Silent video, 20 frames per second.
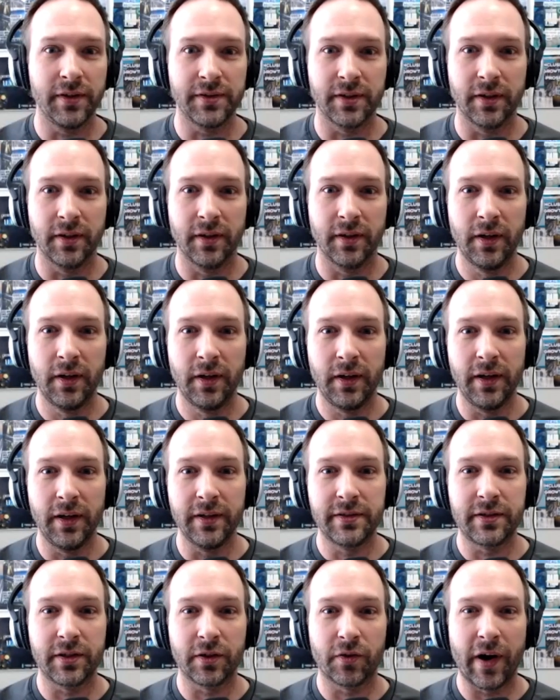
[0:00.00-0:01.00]
and
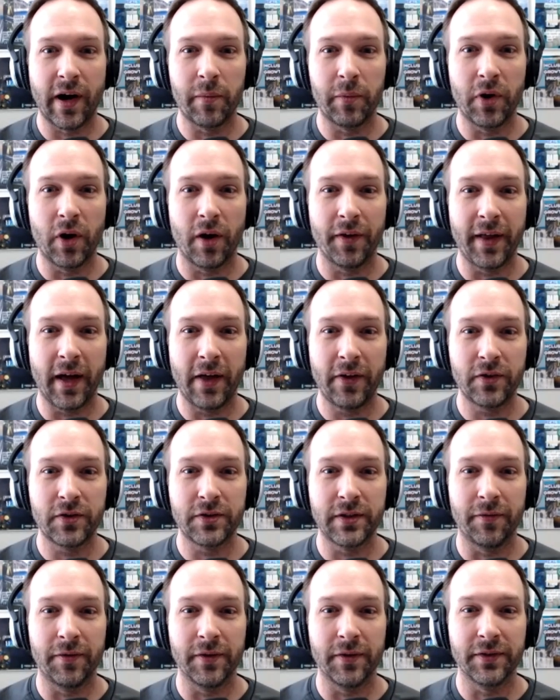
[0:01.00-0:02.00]
Instagram and all that other
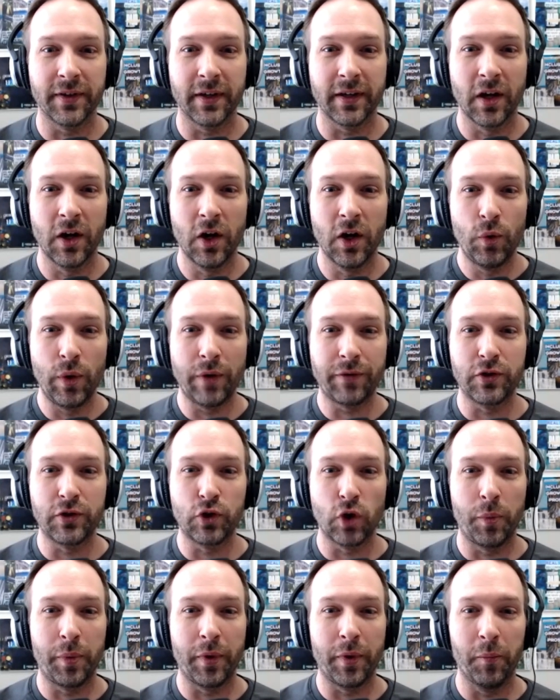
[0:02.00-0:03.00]
stuff. It's like we have to
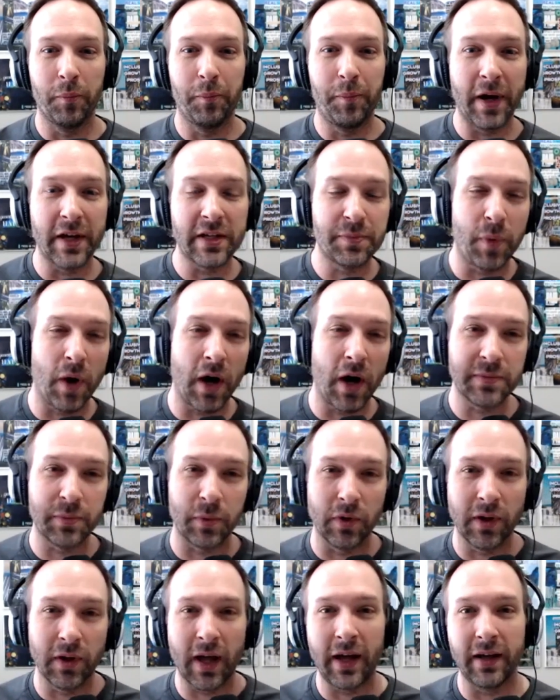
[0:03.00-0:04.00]
show up in our best
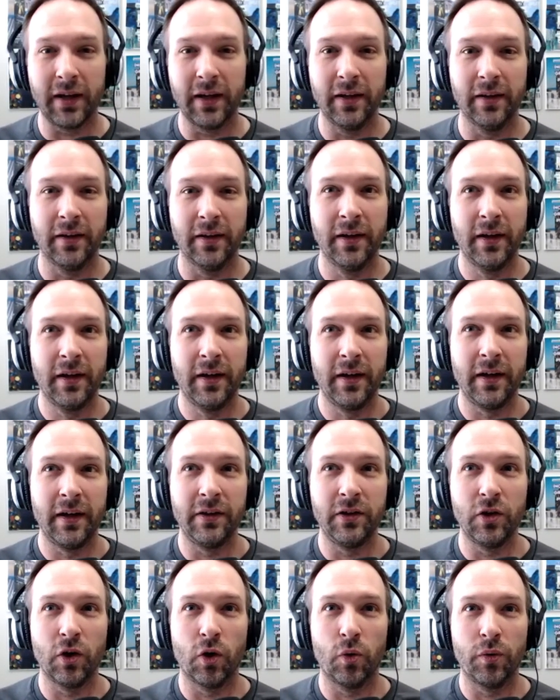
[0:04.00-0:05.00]
possible light and
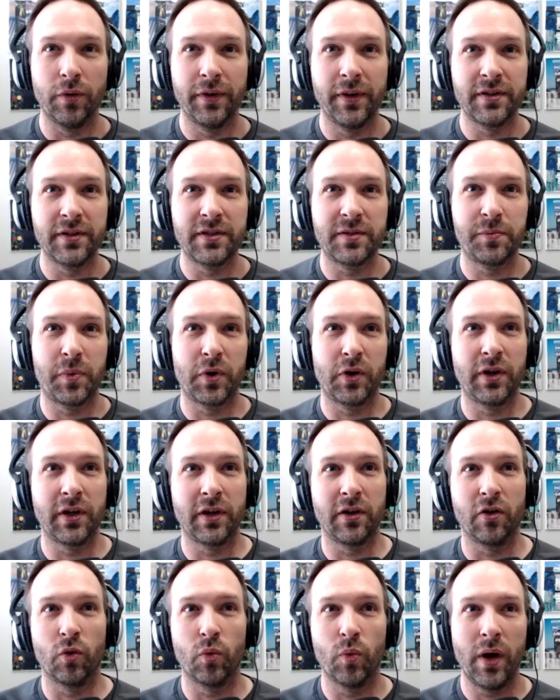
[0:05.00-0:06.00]
and you know this
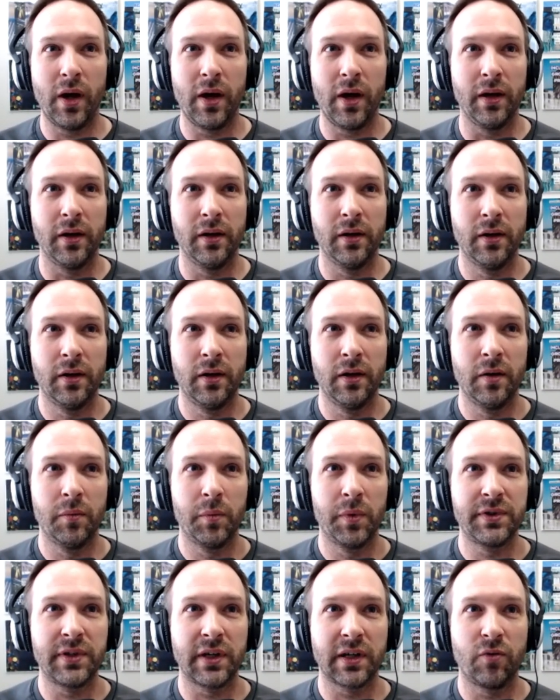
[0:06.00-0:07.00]
particular way. mm
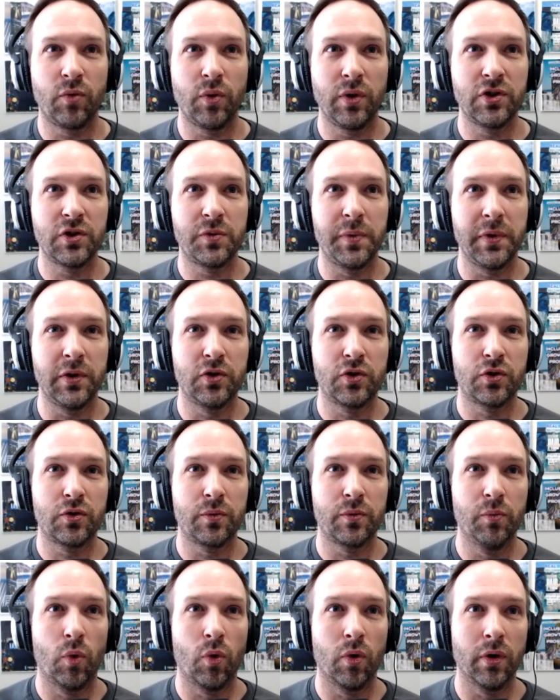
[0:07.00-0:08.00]
It's like if we can just be
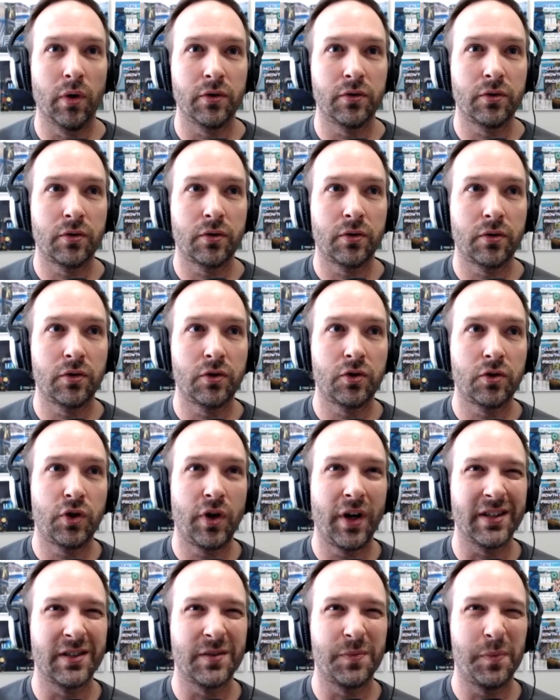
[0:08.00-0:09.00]
more
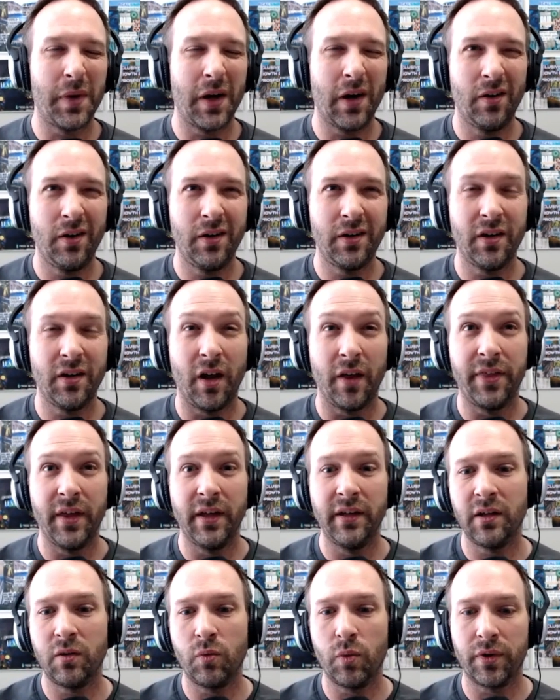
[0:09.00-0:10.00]
transparent and
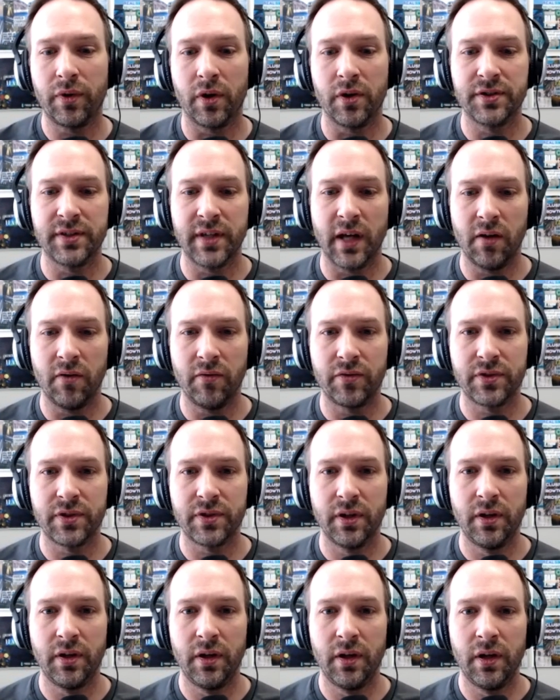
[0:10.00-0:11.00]
authentic with ourselves
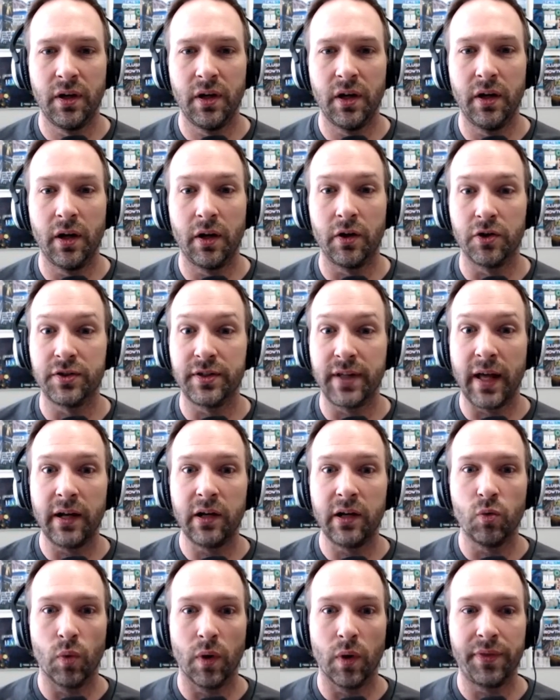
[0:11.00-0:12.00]
and
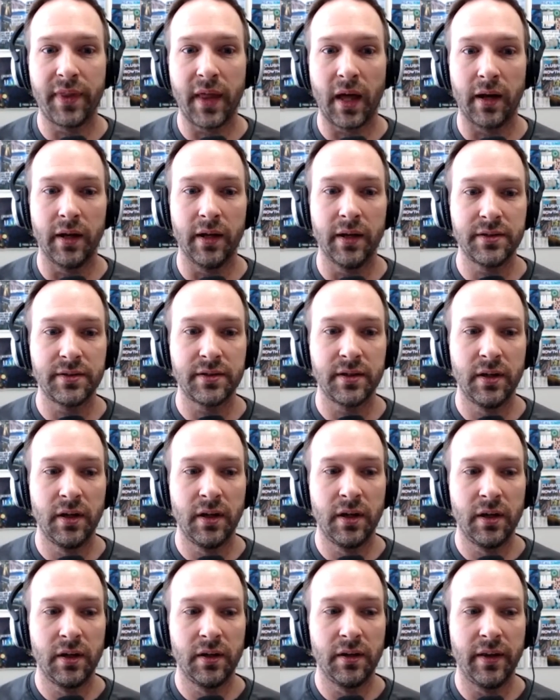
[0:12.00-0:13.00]
understanding what that is,
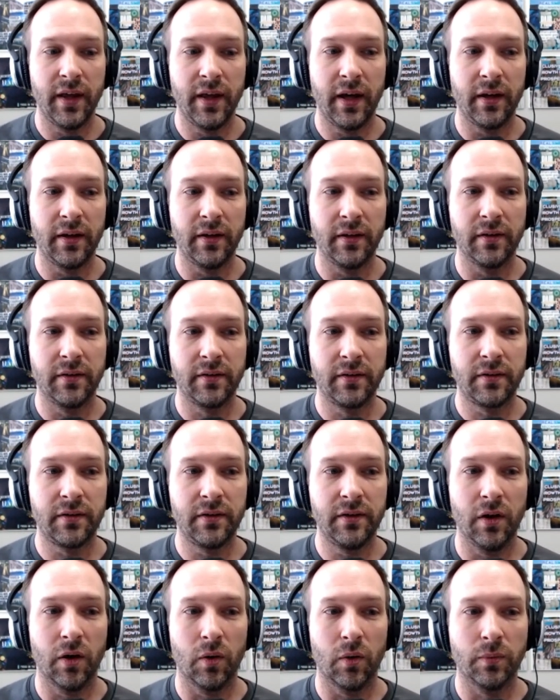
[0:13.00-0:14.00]
then
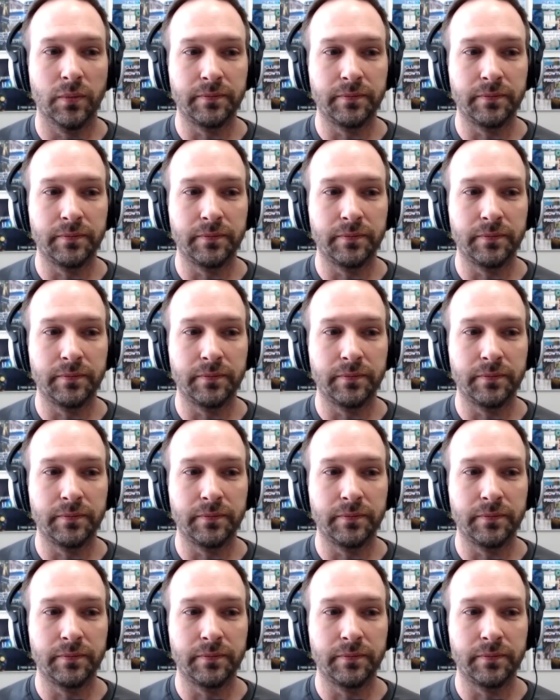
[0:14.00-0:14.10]
you know